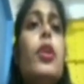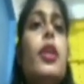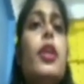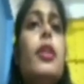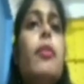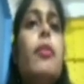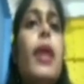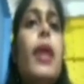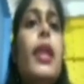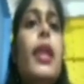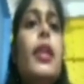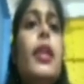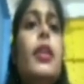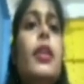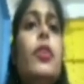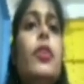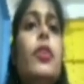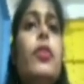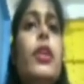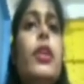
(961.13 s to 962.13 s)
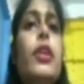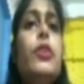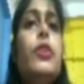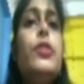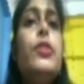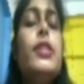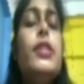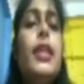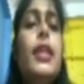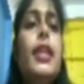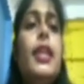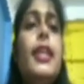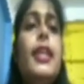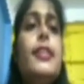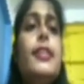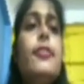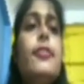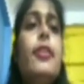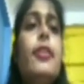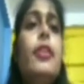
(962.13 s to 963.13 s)
divided into UC,
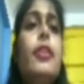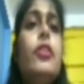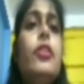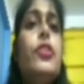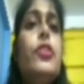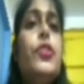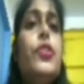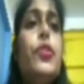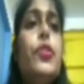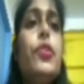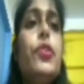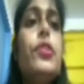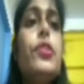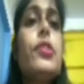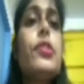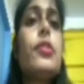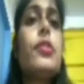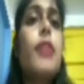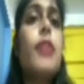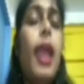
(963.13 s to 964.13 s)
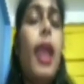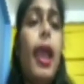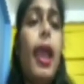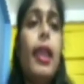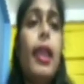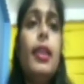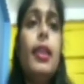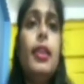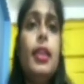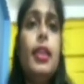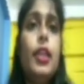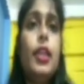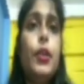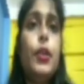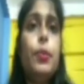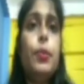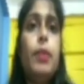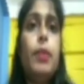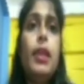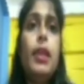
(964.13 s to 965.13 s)
natural resource and
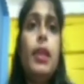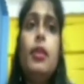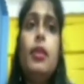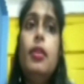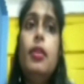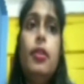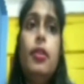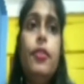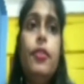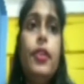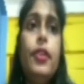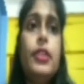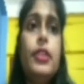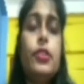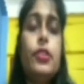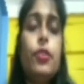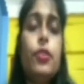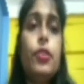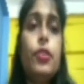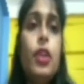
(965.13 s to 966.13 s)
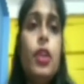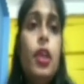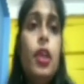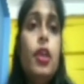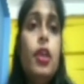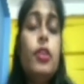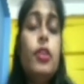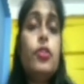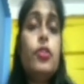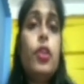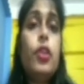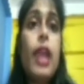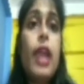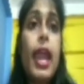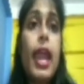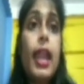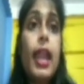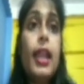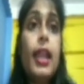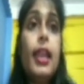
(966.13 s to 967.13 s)
human resource. So
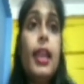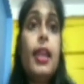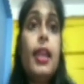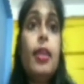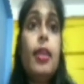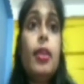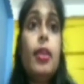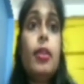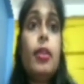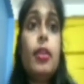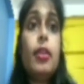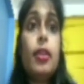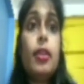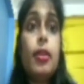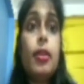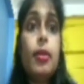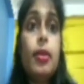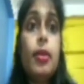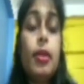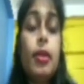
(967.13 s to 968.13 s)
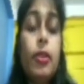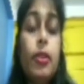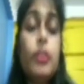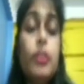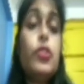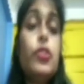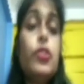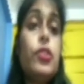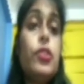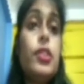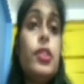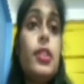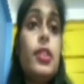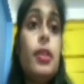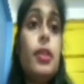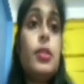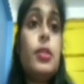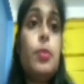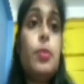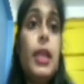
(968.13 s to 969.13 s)
directly resources
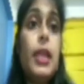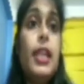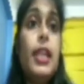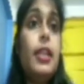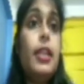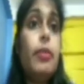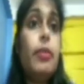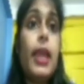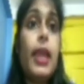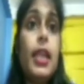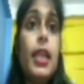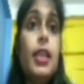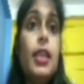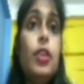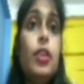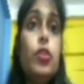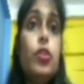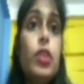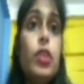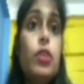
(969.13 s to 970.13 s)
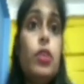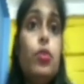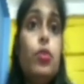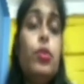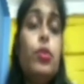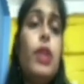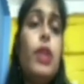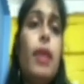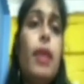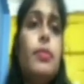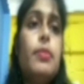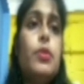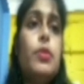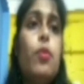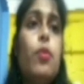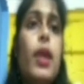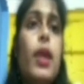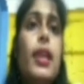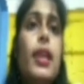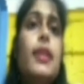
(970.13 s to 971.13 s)
are mainly divided into the 2 types.
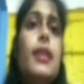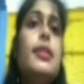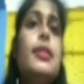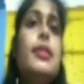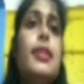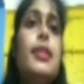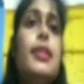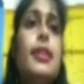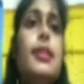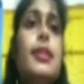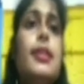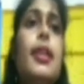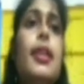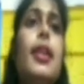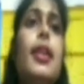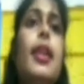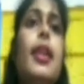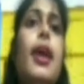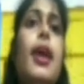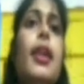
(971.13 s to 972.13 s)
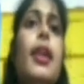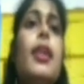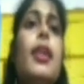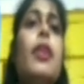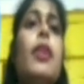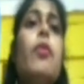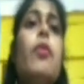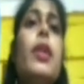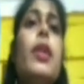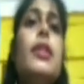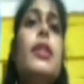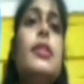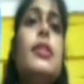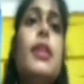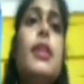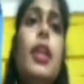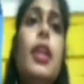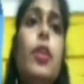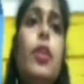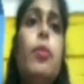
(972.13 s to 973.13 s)
One is natural, another one is
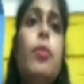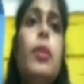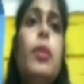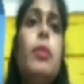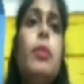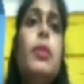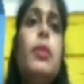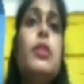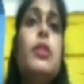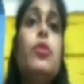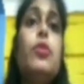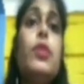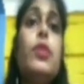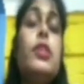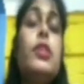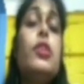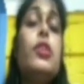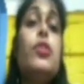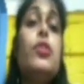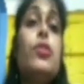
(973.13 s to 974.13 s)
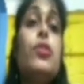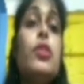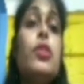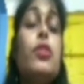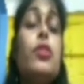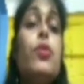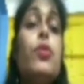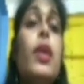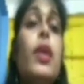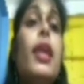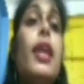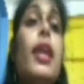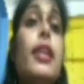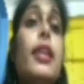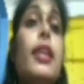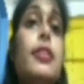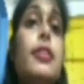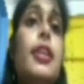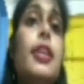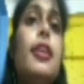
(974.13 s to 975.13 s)
the human. Means which resources we are
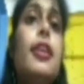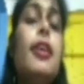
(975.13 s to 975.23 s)
getting